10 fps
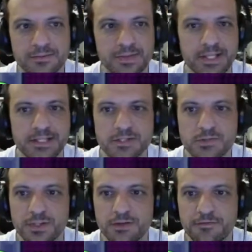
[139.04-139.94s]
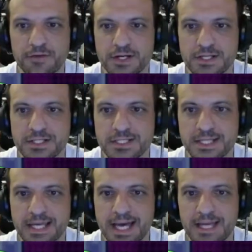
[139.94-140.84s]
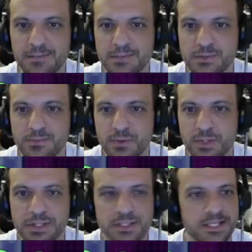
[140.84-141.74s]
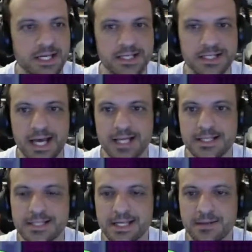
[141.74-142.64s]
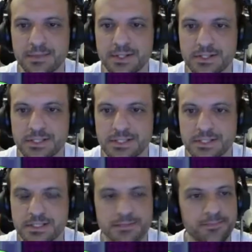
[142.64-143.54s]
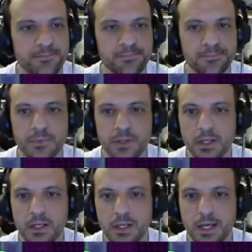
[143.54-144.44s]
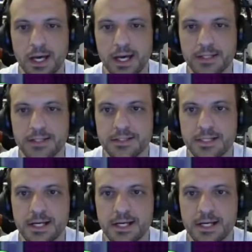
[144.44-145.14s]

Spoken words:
Really, this is one of the first games. We bought a second-hand Sega Master System, and